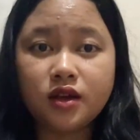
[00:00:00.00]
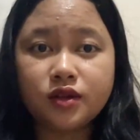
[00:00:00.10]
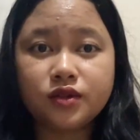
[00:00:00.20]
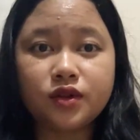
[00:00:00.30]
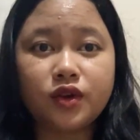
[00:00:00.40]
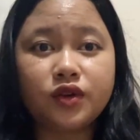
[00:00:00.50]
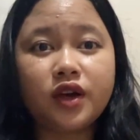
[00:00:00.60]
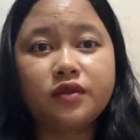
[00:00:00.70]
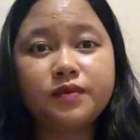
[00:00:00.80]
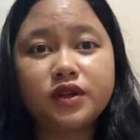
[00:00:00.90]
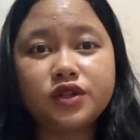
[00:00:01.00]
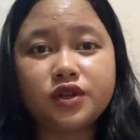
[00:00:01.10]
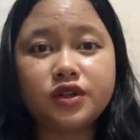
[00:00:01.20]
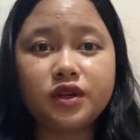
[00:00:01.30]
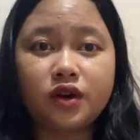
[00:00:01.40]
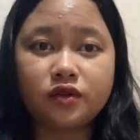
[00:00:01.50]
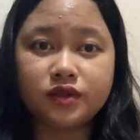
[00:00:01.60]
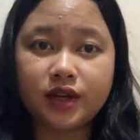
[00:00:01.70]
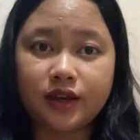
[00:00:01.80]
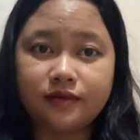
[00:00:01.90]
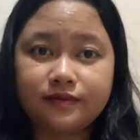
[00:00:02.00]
so you can picture the country.